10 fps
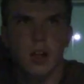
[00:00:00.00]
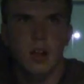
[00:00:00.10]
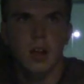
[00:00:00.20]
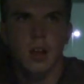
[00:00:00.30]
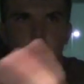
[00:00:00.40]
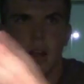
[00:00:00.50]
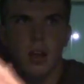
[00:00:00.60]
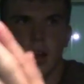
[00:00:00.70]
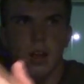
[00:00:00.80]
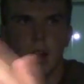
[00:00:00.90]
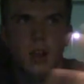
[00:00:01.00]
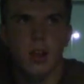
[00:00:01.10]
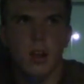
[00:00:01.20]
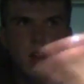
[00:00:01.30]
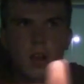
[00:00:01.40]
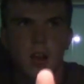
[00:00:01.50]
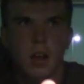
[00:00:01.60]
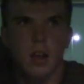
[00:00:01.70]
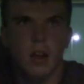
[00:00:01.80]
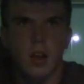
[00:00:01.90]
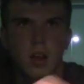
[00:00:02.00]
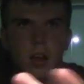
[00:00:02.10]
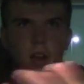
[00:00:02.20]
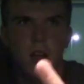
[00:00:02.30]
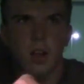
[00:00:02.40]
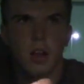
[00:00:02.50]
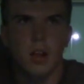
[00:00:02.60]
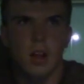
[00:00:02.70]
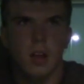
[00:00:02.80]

No words are spoken by the person on screen.